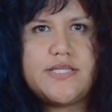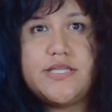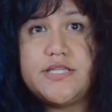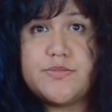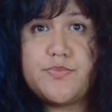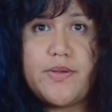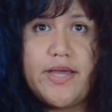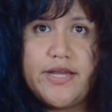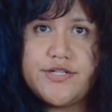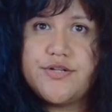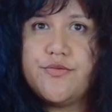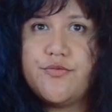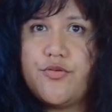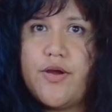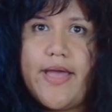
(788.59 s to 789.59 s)
his
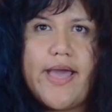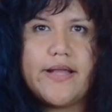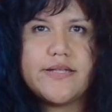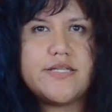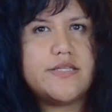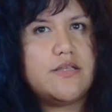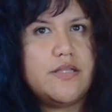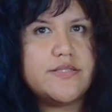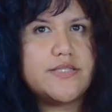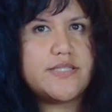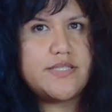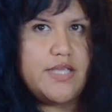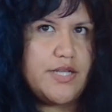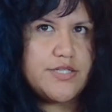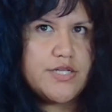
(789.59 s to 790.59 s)
passion for acting on
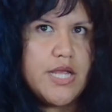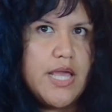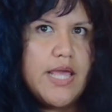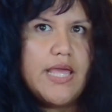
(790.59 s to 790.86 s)
stage